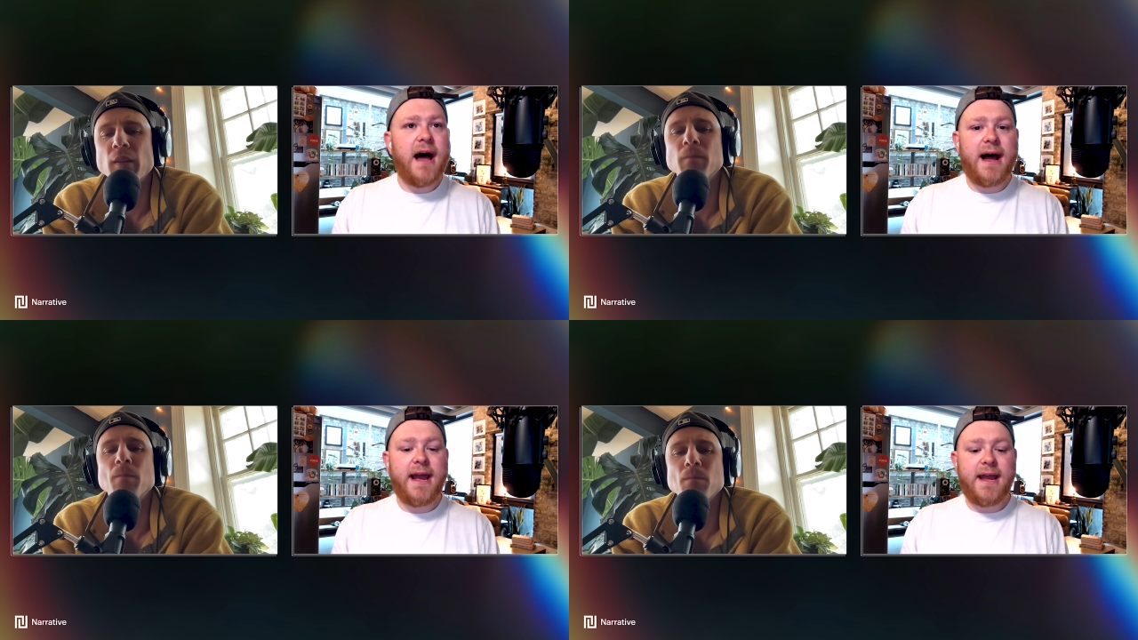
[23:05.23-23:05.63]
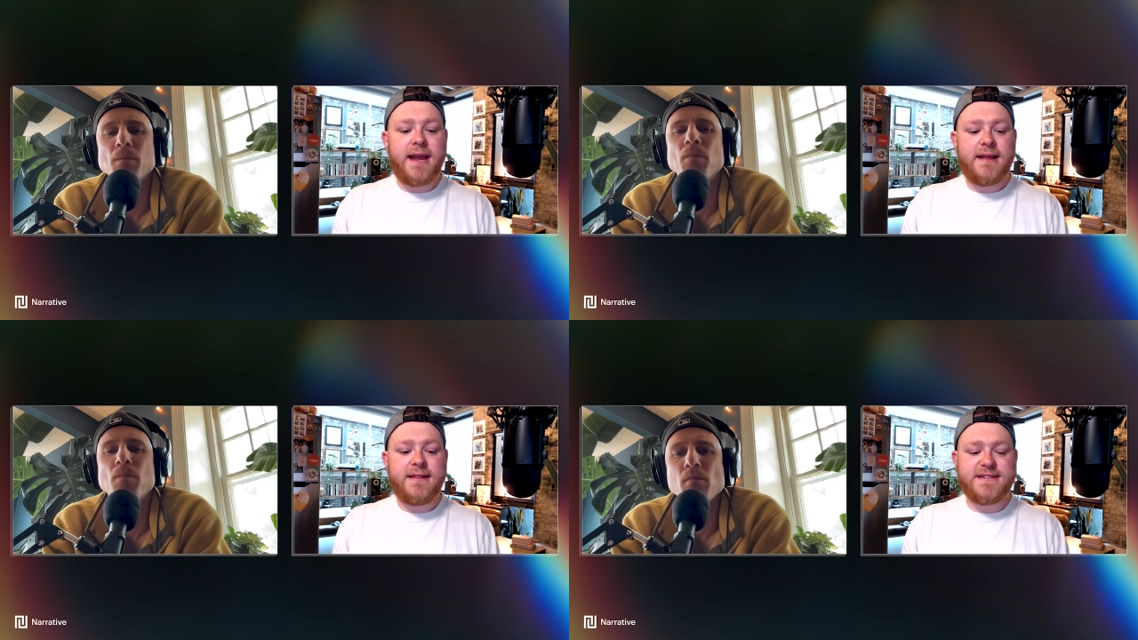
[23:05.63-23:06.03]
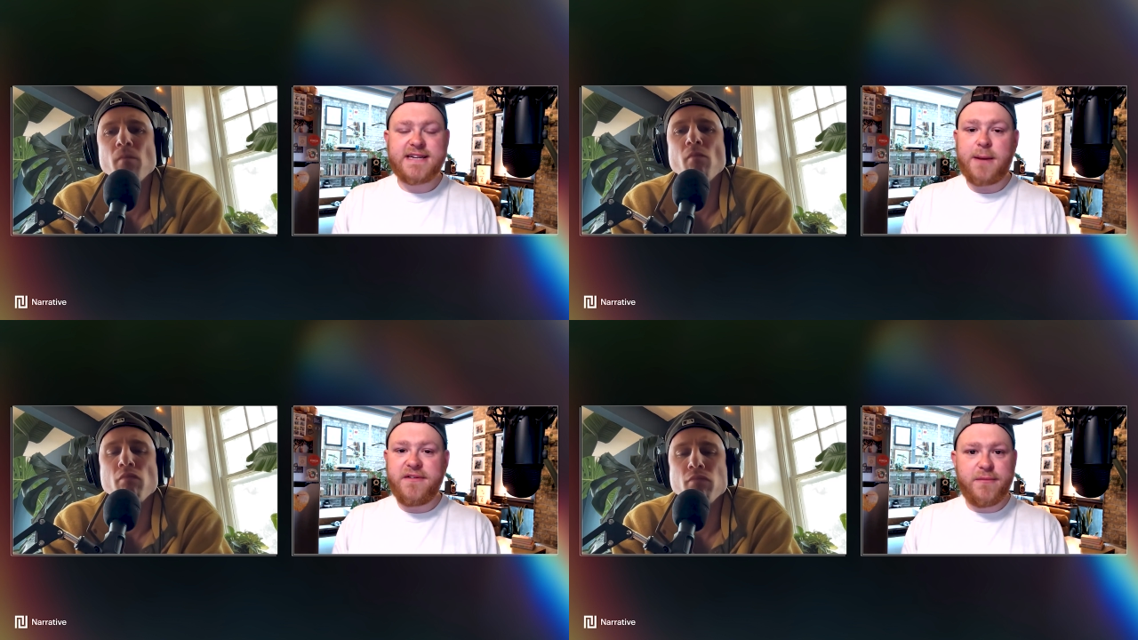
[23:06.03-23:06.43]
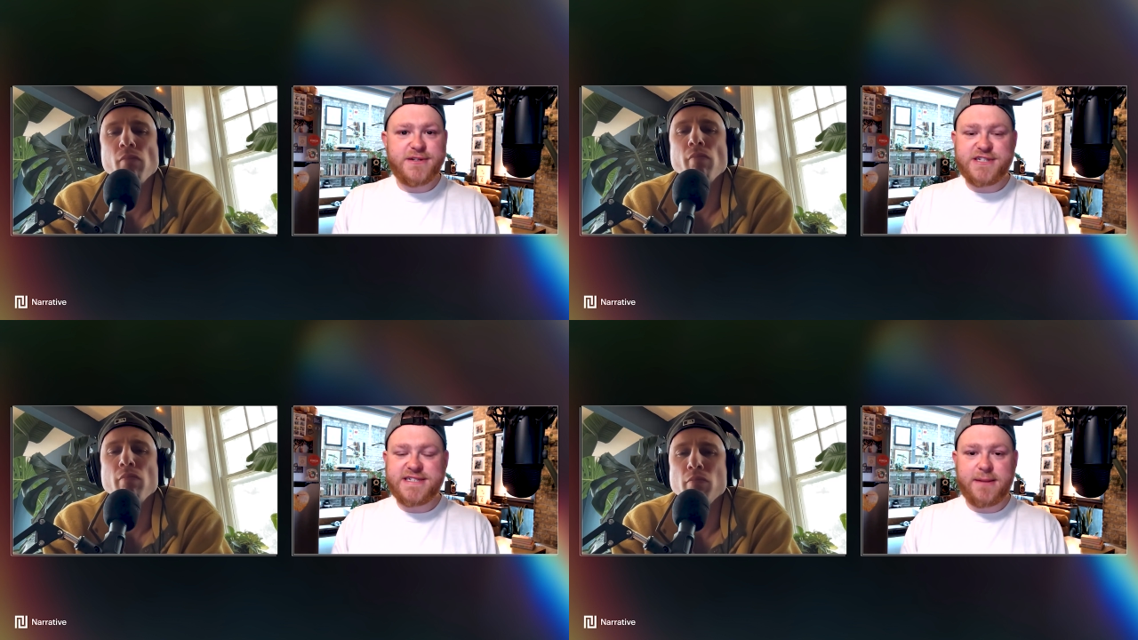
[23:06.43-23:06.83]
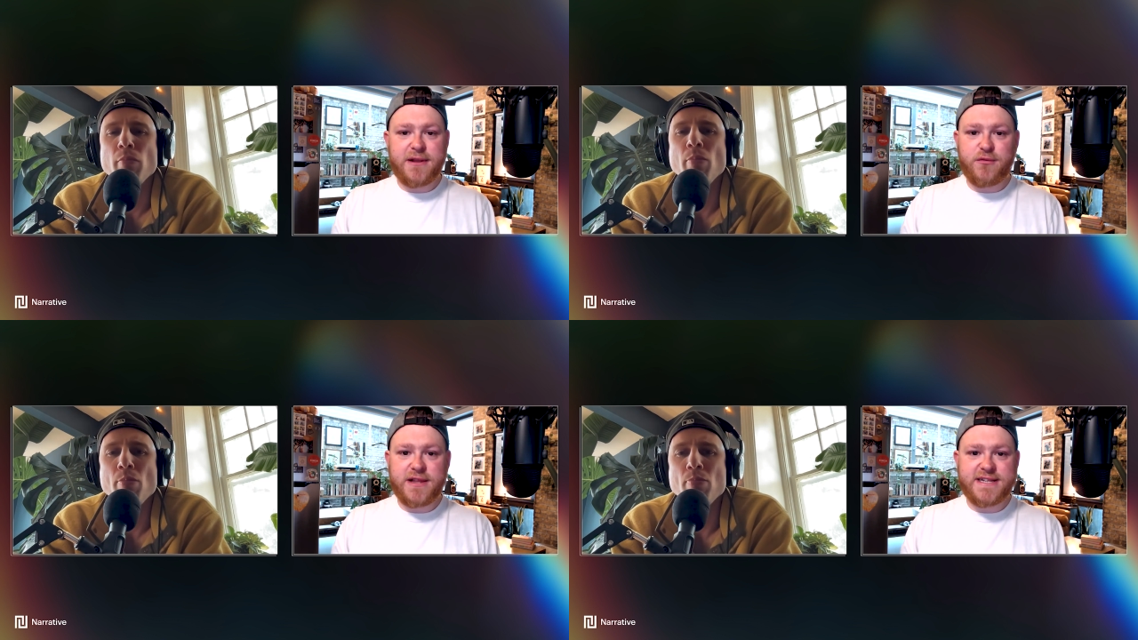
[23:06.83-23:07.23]
Speaker 1: I there's a couple of images I'm
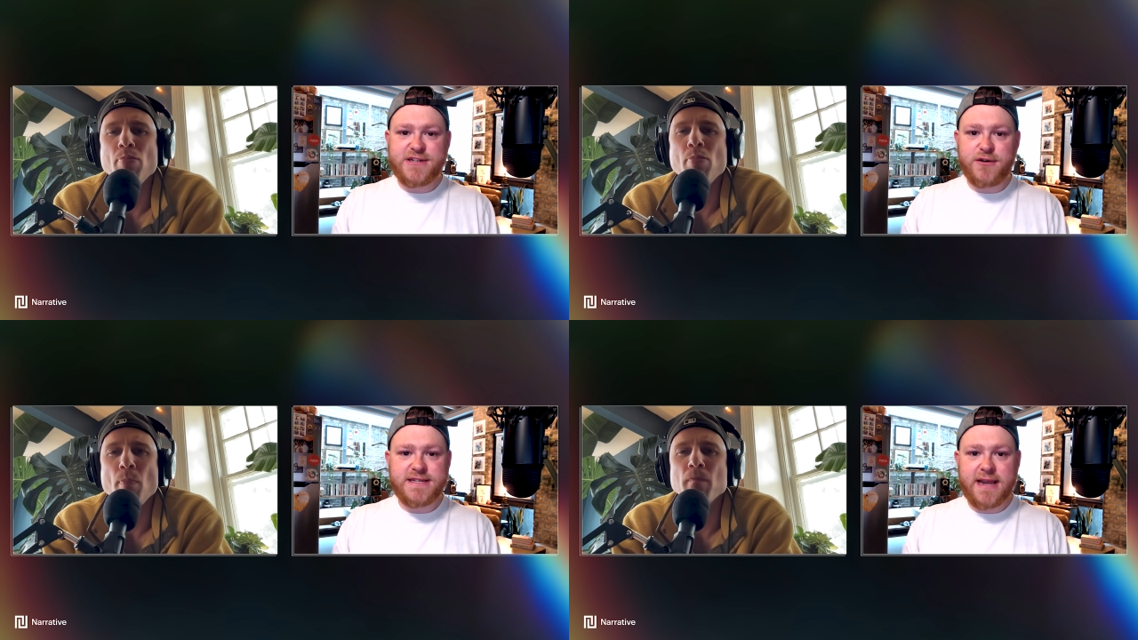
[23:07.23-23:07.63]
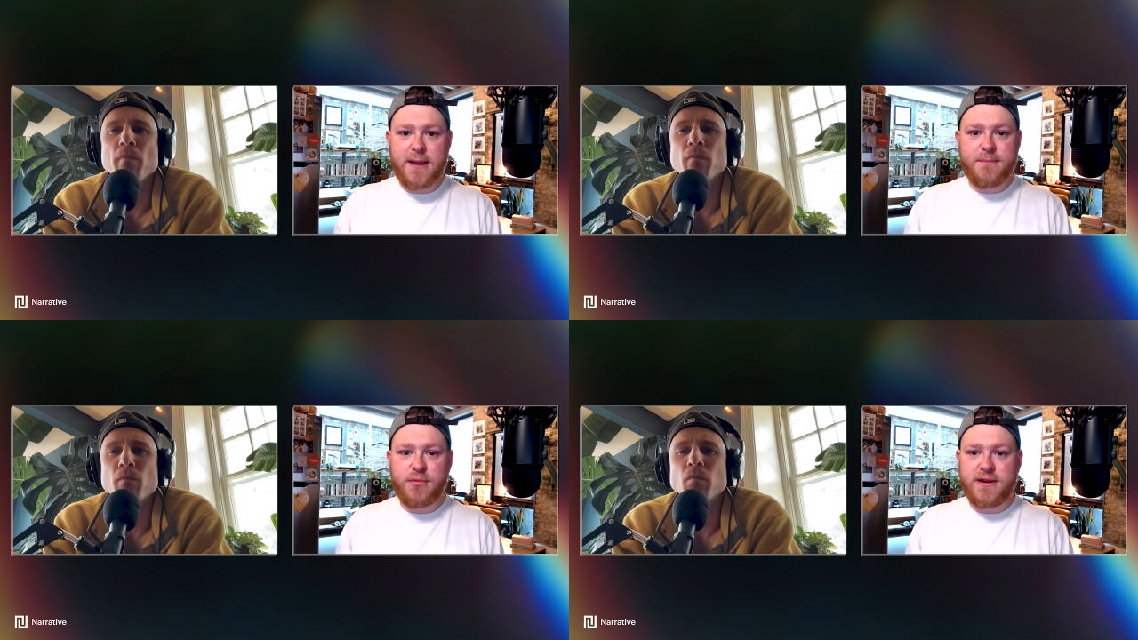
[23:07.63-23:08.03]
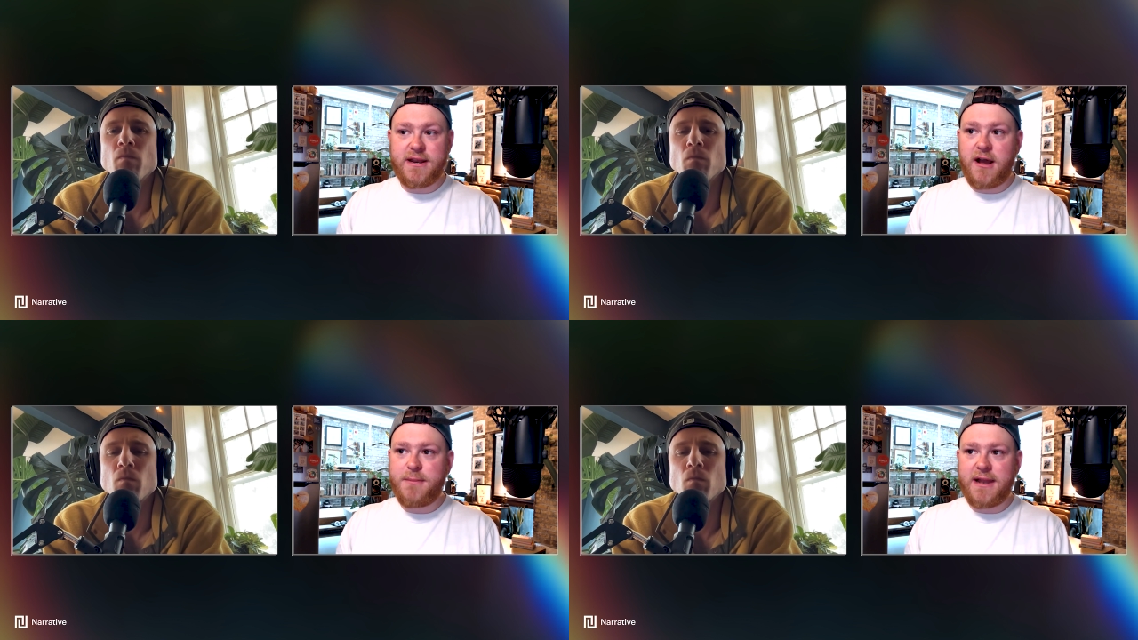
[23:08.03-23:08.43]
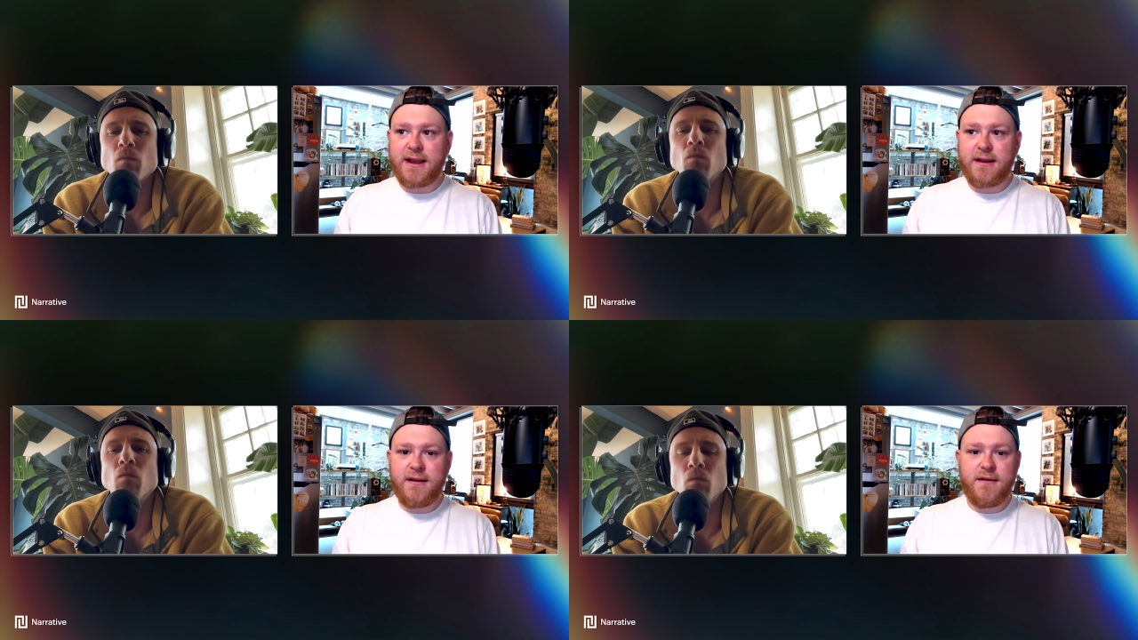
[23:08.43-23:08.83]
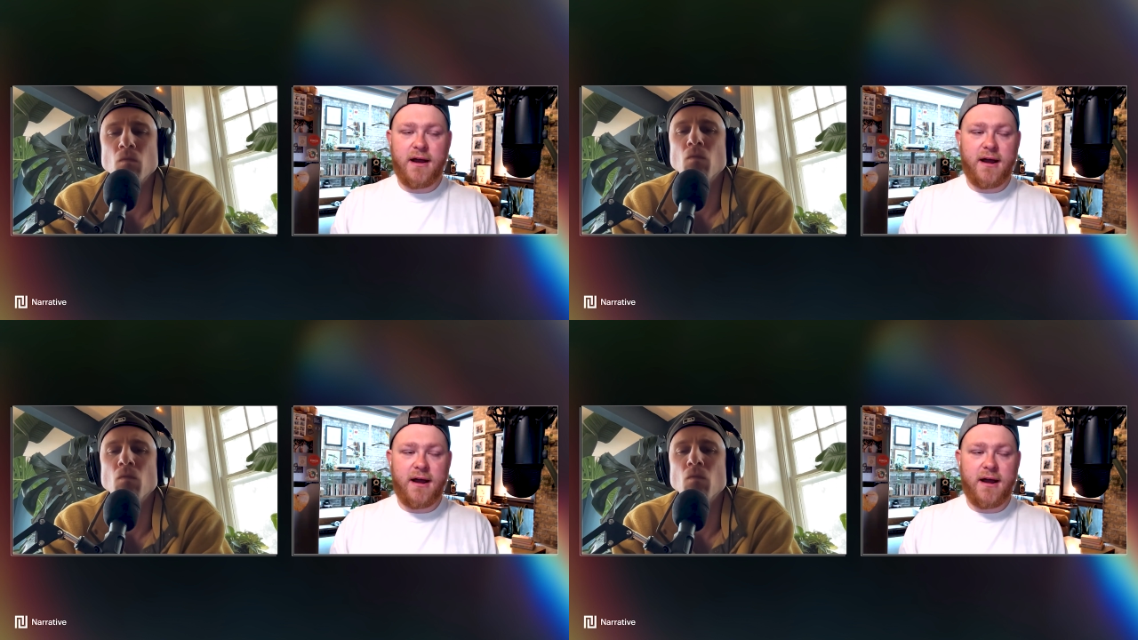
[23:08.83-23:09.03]
like really stoked to get printed up in like mm-hmm.